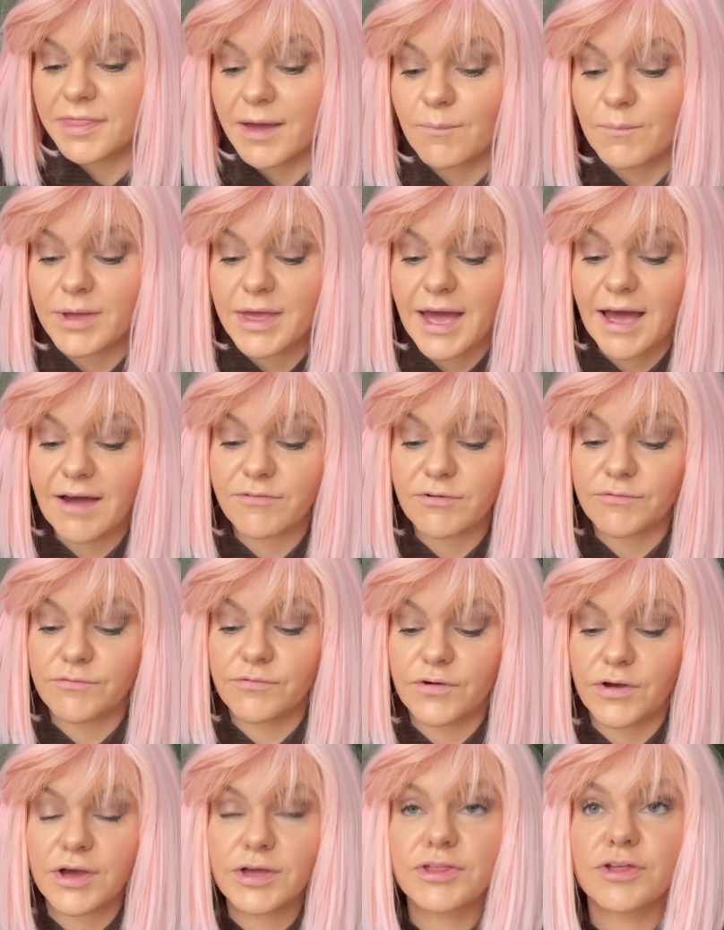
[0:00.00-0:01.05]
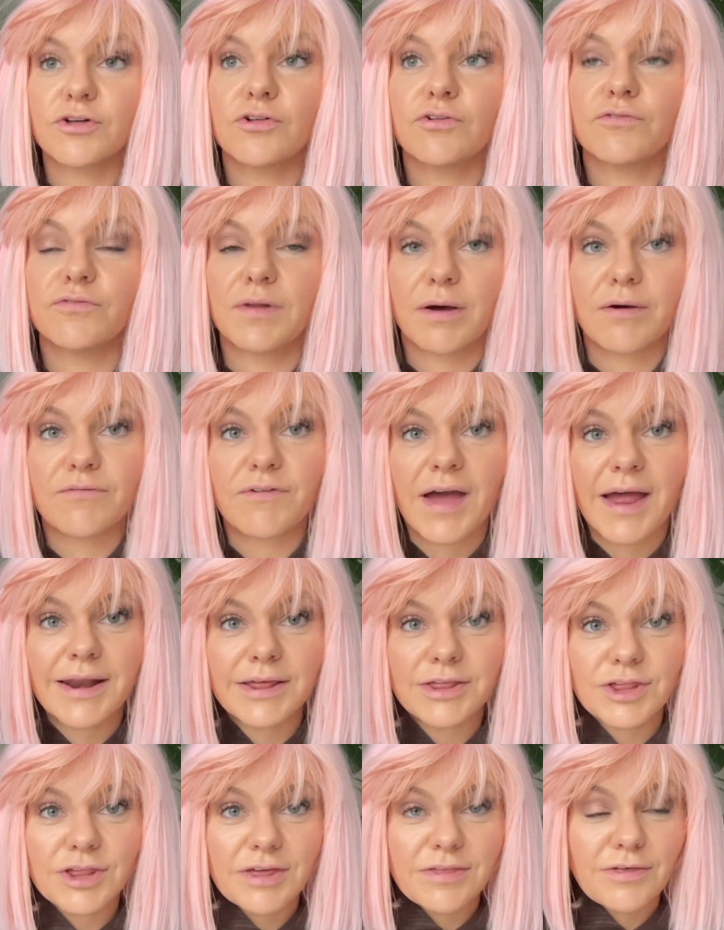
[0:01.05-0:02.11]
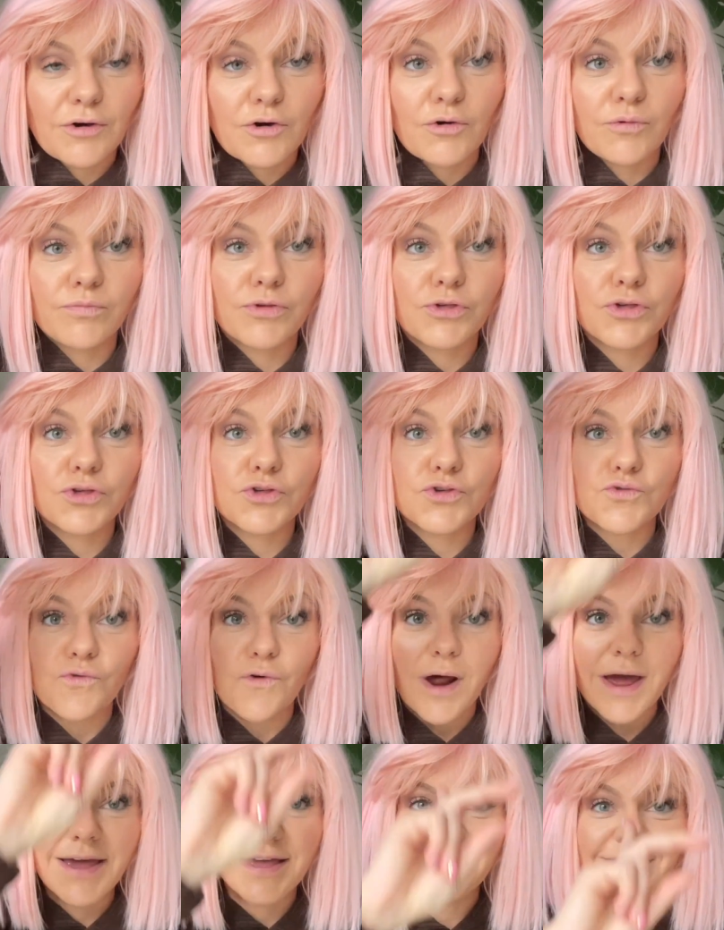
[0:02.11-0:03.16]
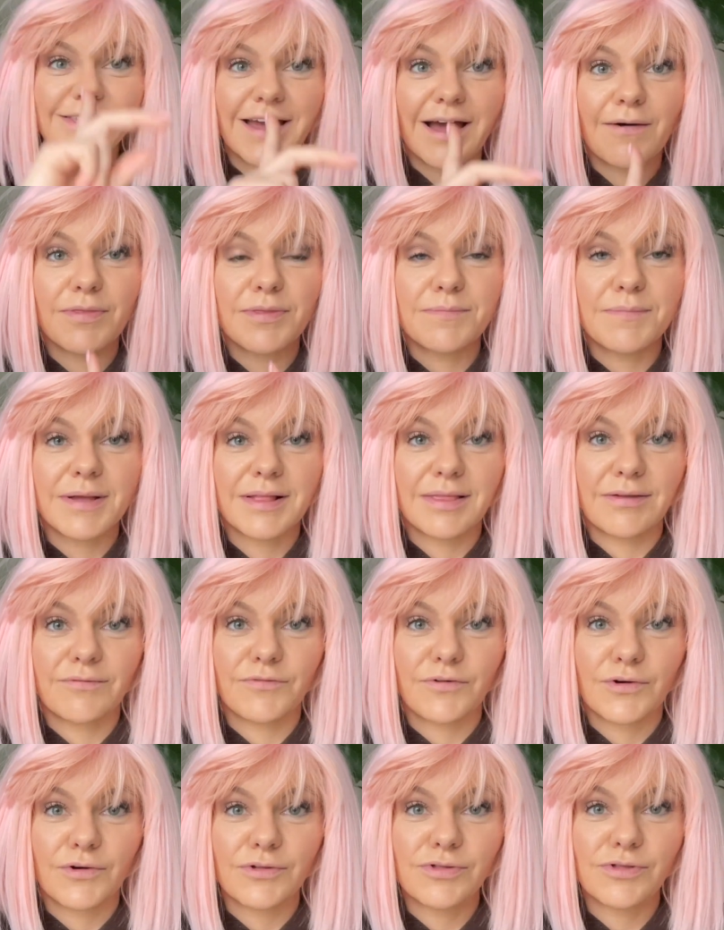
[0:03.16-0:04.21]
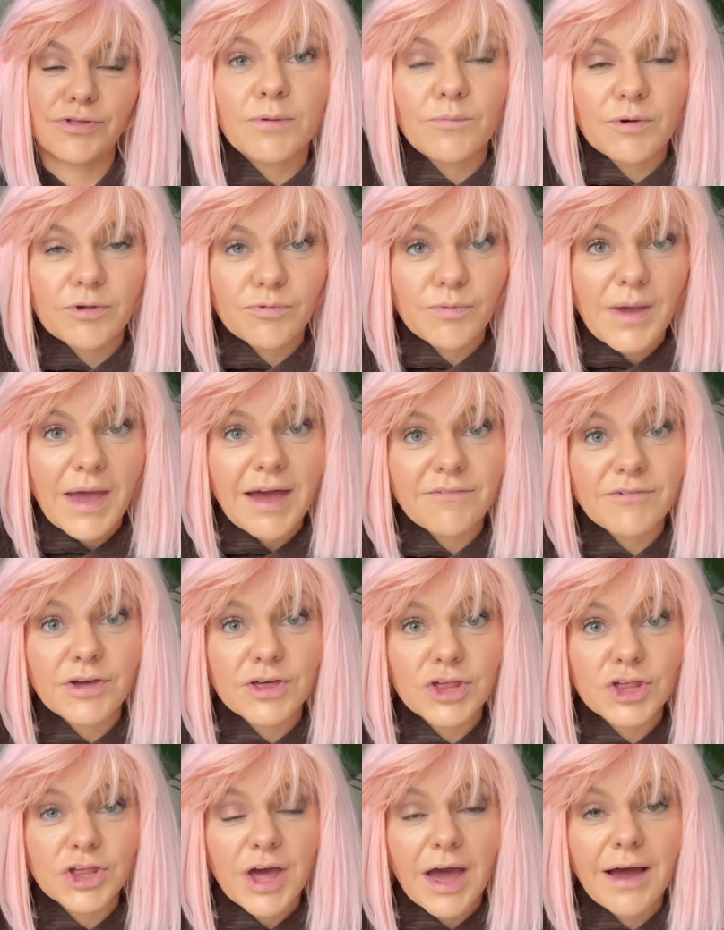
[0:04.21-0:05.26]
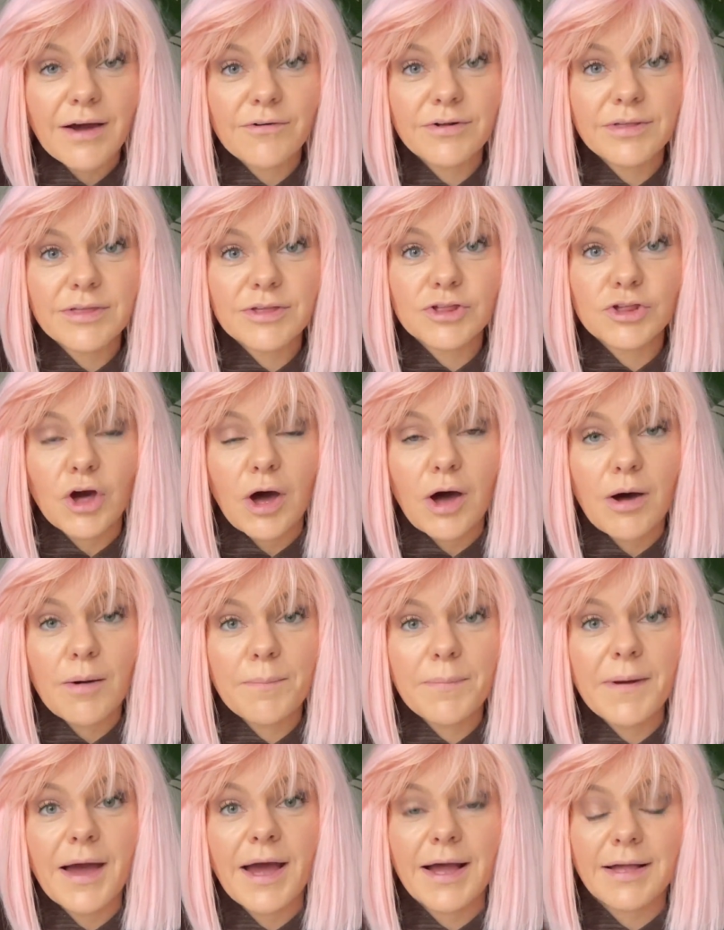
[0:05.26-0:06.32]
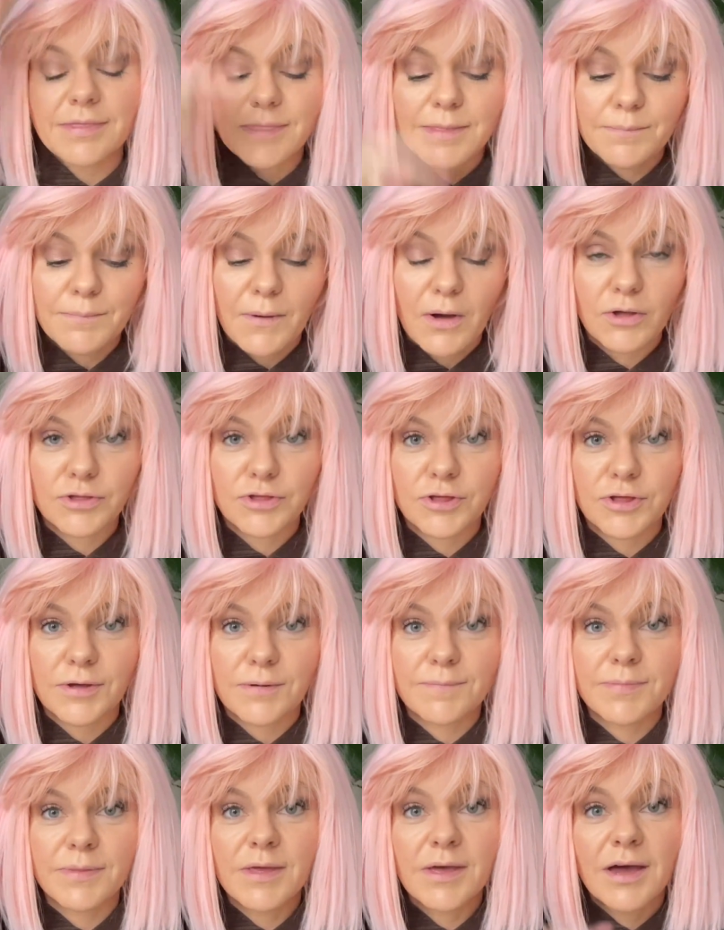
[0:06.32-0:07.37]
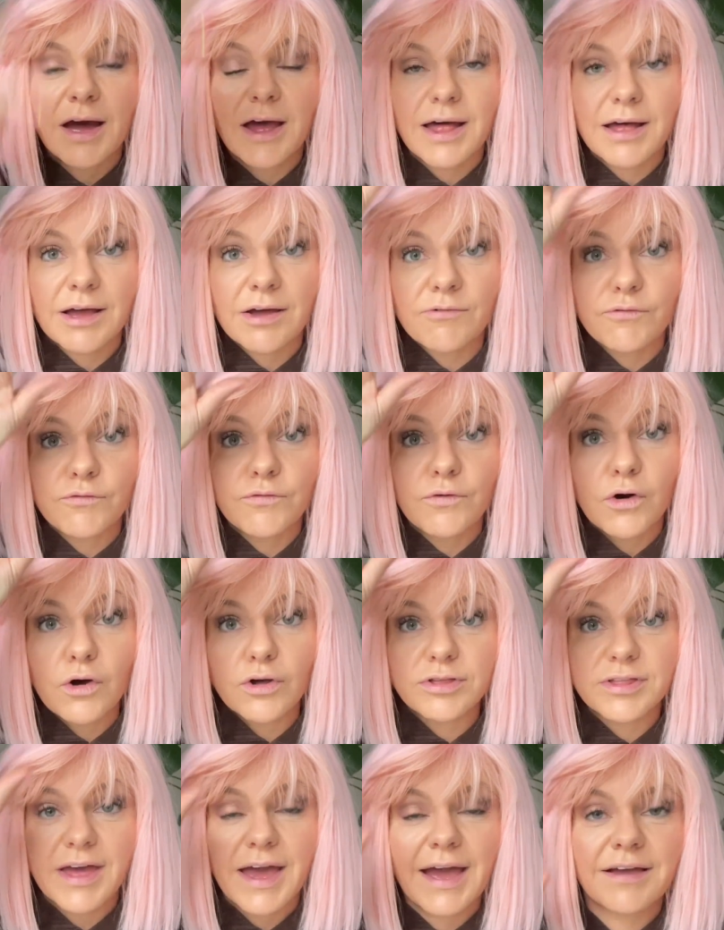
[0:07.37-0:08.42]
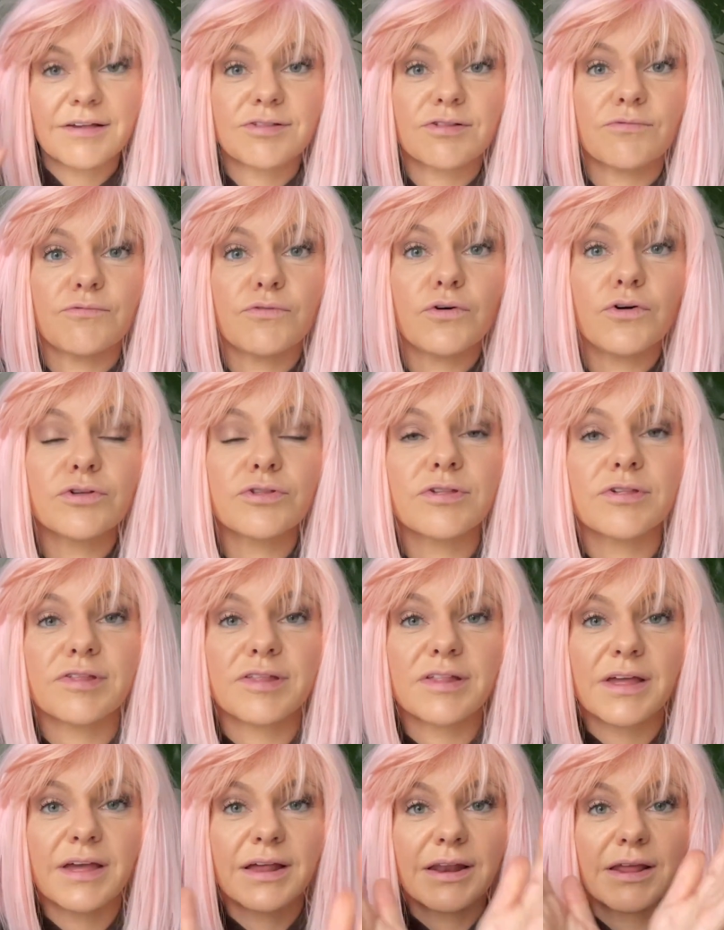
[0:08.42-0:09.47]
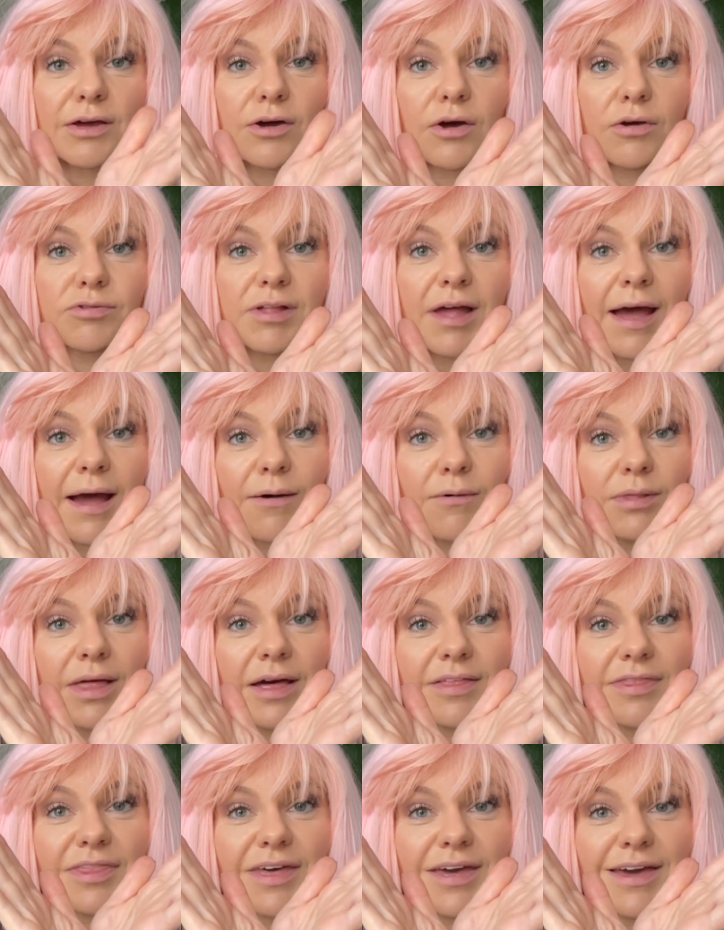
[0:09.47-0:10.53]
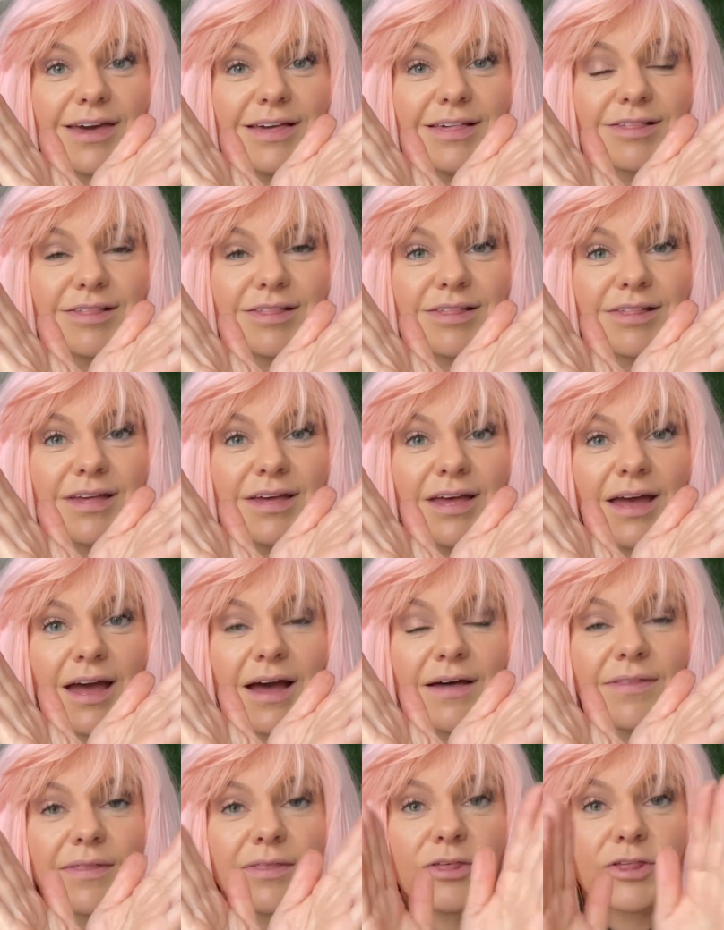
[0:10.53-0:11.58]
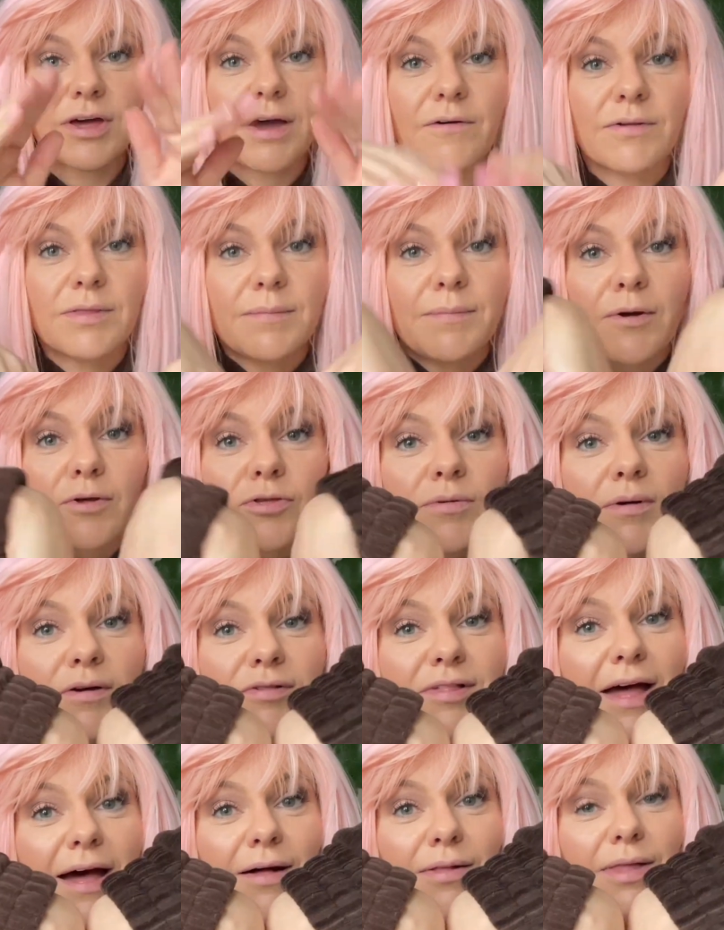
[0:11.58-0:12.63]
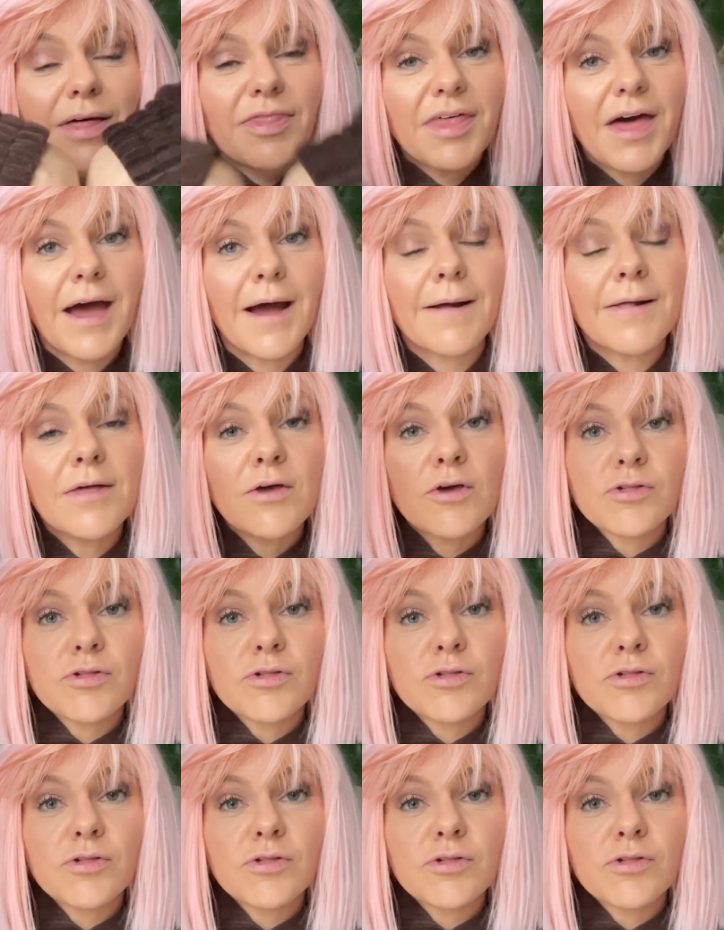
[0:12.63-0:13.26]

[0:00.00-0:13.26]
Then we have a vertical flow of energy that comes straight down the middle of us, because we have a chakra at the top and the bottom, like a vortex, a vortice, and it goes out like this, and the chakra at the bottom goes out like that.